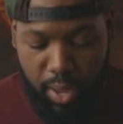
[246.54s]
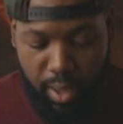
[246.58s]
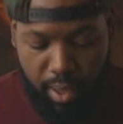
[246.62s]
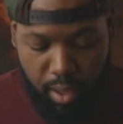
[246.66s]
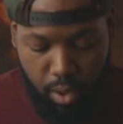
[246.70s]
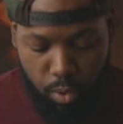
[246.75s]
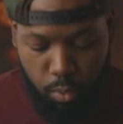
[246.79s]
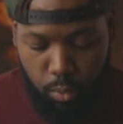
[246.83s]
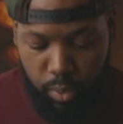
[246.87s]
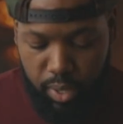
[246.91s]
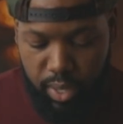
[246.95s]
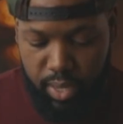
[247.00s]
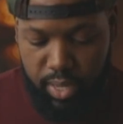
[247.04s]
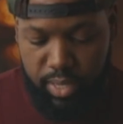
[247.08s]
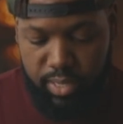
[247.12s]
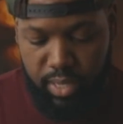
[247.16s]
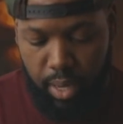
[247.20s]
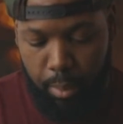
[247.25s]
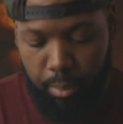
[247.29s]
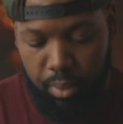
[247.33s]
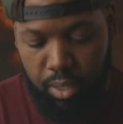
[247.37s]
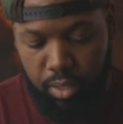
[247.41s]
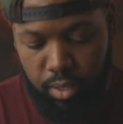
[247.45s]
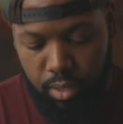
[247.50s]
now is
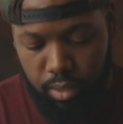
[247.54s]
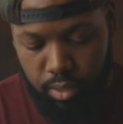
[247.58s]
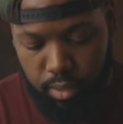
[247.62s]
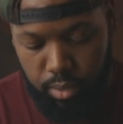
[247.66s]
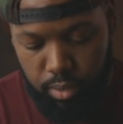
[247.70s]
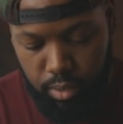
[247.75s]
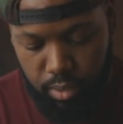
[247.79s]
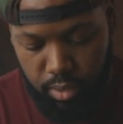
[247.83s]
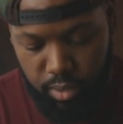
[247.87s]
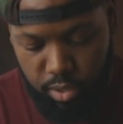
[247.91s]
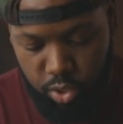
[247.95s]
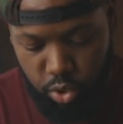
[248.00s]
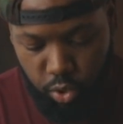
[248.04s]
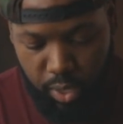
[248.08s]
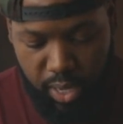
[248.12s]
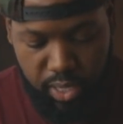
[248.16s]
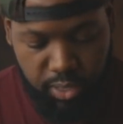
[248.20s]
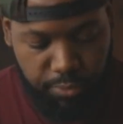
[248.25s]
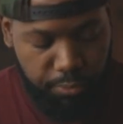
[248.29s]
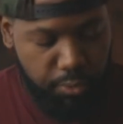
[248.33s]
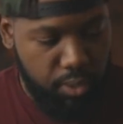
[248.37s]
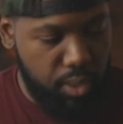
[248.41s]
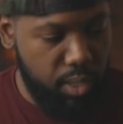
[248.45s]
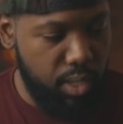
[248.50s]
I'm gonna
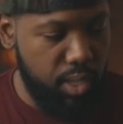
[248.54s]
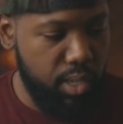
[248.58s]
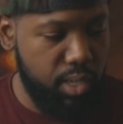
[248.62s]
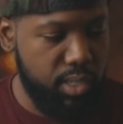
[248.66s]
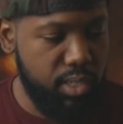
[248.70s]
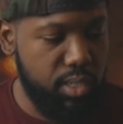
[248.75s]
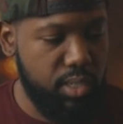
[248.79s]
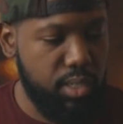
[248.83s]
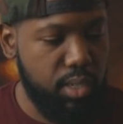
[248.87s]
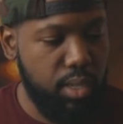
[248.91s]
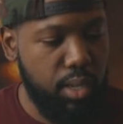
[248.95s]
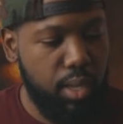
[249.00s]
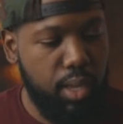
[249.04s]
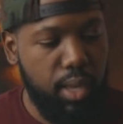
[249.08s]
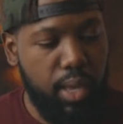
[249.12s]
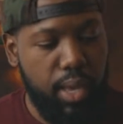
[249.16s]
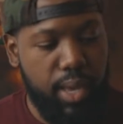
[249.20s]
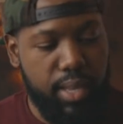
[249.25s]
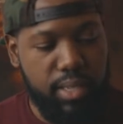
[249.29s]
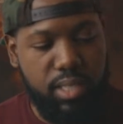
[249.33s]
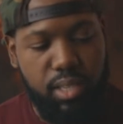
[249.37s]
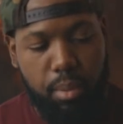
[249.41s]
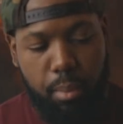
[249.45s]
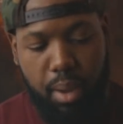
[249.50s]
transfer this
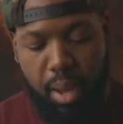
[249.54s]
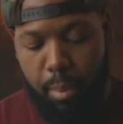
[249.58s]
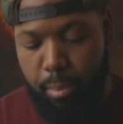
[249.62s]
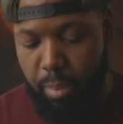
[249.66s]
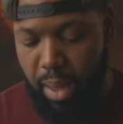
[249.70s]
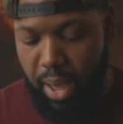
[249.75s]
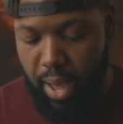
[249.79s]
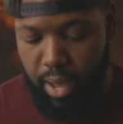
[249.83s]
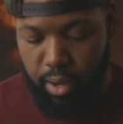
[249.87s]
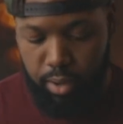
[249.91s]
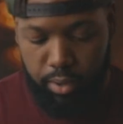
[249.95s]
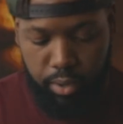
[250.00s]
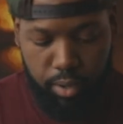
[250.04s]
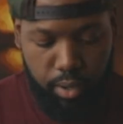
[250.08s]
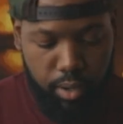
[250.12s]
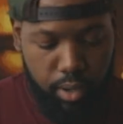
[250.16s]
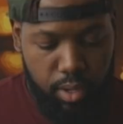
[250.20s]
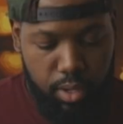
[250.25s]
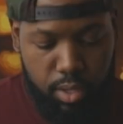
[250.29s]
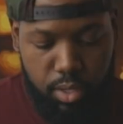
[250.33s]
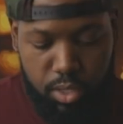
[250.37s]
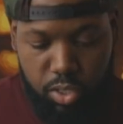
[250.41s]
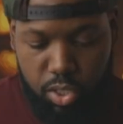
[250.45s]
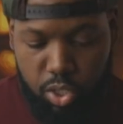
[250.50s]
into my batter,
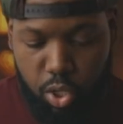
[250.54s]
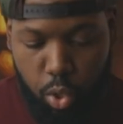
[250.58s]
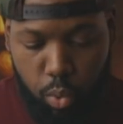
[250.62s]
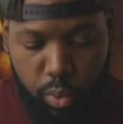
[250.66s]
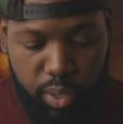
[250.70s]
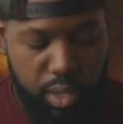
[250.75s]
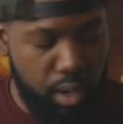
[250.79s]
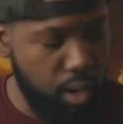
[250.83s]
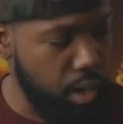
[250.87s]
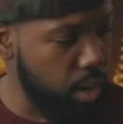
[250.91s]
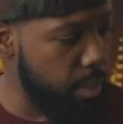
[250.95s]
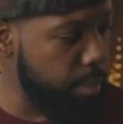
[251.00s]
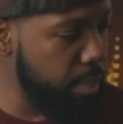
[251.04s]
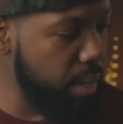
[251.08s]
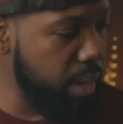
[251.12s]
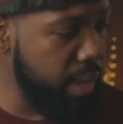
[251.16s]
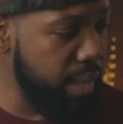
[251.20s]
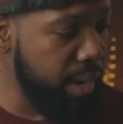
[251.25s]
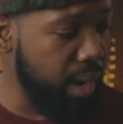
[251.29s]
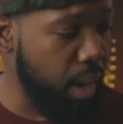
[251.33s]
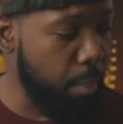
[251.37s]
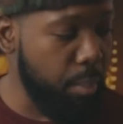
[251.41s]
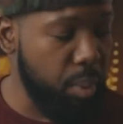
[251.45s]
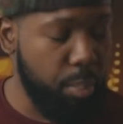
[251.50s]
soak it
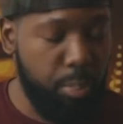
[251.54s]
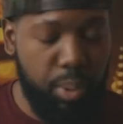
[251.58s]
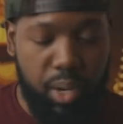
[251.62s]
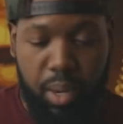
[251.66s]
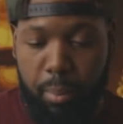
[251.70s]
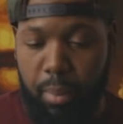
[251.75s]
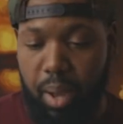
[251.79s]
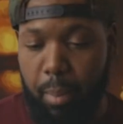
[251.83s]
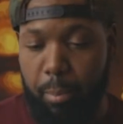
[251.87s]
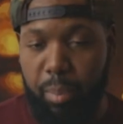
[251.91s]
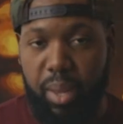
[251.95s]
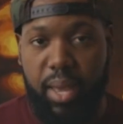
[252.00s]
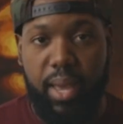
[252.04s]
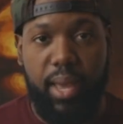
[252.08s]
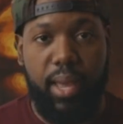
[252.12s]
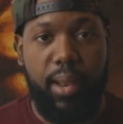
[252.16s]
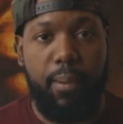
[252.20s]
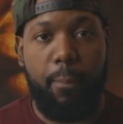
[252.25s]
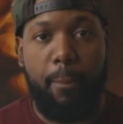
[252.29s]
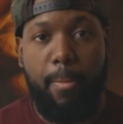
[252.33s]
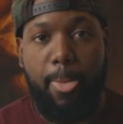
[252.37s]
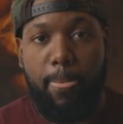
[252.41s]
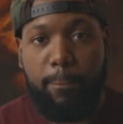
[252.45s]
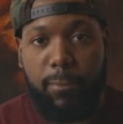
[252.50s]
up, and I'm gonna put it in my
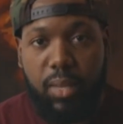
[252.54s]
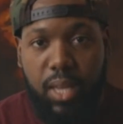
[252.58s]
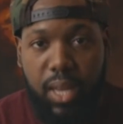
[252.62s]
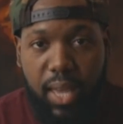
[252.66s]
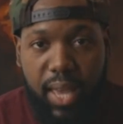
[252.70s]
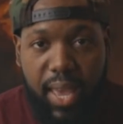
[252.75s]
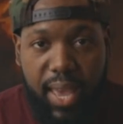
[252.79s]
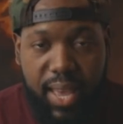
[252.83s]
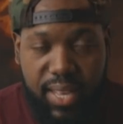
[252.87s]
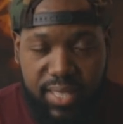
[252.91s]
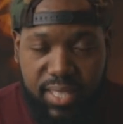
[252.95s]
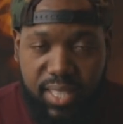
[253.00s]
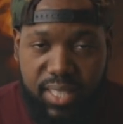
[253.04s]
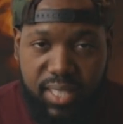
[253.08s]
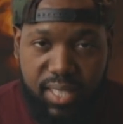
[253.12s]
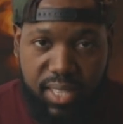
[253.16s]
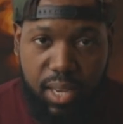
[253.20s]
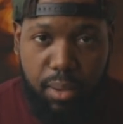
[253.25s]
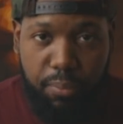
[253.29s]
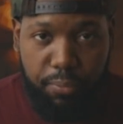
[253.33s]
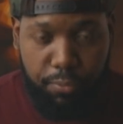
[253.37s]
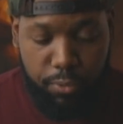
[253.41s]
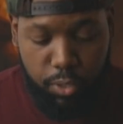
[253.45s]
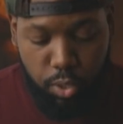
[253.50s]
pan. Here's a
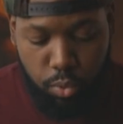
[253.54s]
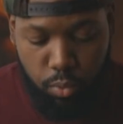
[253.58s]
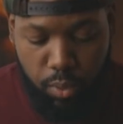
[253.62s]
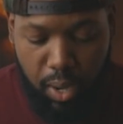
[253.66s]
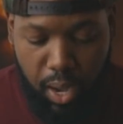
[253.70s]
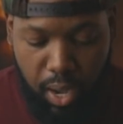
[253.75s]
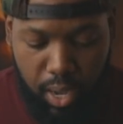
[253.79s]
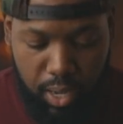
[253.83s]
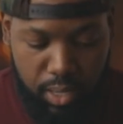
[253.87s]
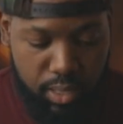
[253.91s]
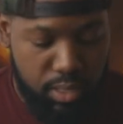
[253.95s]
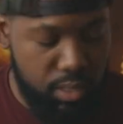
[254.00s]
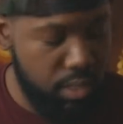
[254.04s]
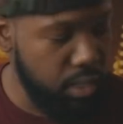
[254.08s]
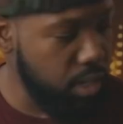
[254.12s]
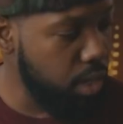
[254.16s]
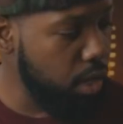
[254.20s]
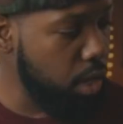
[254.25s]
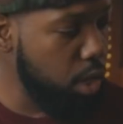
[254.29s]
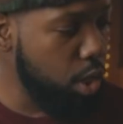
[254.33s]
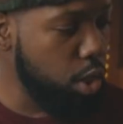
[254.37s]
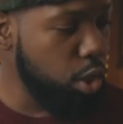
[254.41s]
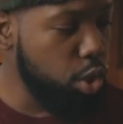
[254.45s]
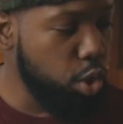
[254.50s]
tip for you guys.
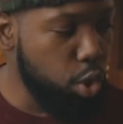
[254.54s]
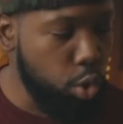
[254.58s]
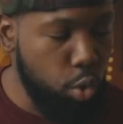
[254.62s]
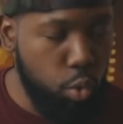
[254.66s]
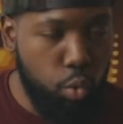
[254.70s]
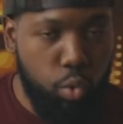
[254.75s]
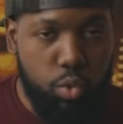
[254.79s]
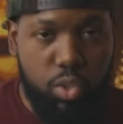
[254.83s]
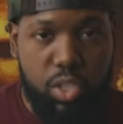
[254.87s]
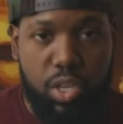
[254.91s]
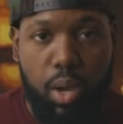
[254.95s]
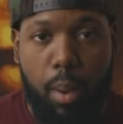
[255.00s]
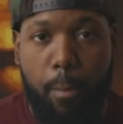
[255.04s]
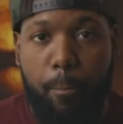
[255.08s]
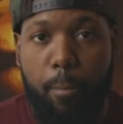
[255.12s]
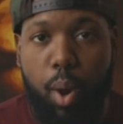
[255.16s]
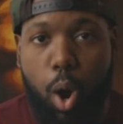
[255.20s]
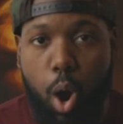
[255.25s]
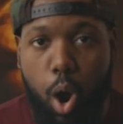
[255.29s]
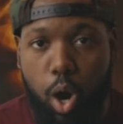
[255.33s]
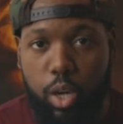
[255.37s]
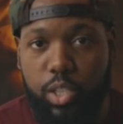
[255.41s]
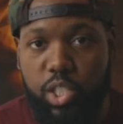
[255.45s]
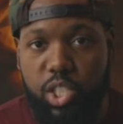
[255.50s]
Use
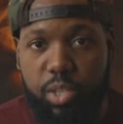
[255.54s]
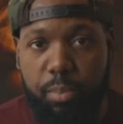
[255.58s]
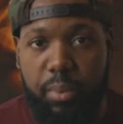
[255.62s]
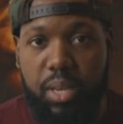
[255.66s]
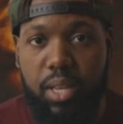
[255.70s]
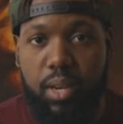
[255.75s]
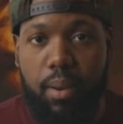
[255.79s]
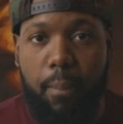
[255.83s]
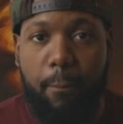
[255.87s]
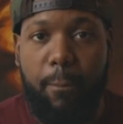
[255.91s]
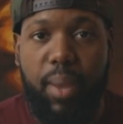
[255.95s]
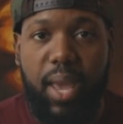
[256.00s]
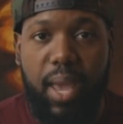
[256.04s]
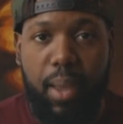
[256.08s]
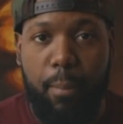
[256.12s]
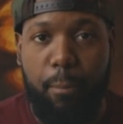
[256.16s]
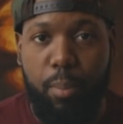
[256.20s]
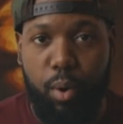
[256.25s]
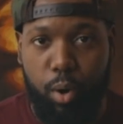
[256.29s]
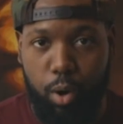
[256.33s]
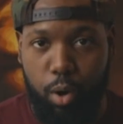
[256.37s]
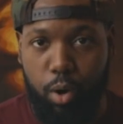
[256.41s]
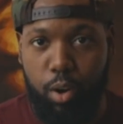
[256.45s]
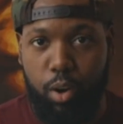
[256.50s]
parchment
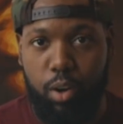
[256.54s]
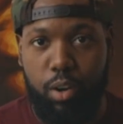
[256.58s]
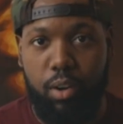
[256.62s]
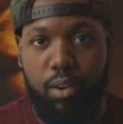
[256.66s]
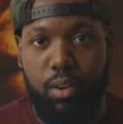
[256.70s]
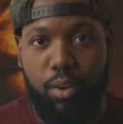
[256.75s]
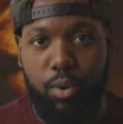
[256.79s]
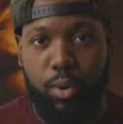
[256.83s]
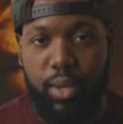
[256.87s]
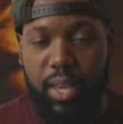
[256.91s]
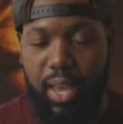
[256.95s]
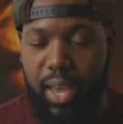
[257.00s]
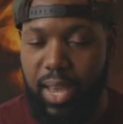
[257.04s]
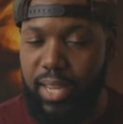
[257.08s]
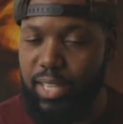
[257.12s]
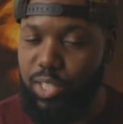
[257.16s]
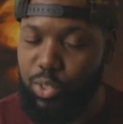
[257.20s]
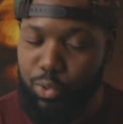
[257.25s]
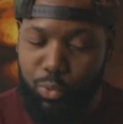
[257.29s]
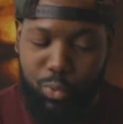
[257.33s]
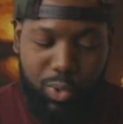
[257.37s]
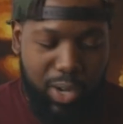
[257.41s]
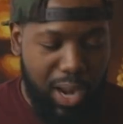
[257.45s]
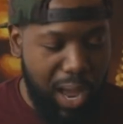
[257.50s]
paper,
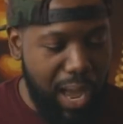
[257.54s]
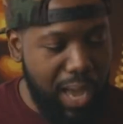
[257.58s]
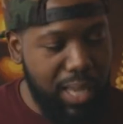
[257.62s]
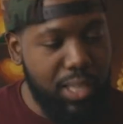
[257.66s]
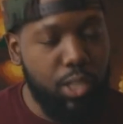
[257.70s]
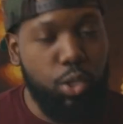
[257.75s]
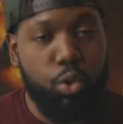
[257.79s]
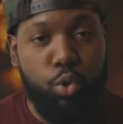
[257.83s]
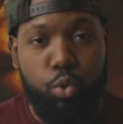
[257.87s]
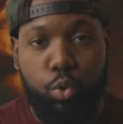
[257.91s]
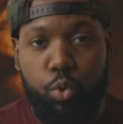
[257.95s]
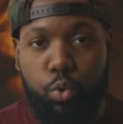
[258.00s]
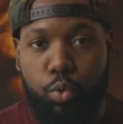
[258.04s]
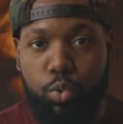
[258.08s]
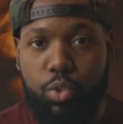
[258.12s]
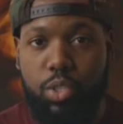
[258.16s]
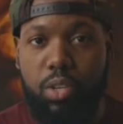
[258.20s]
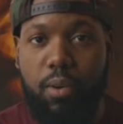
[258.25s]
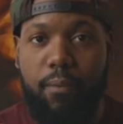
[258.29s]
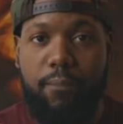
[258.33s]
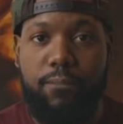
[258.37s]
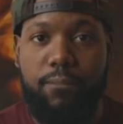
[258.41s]
okay? Do not use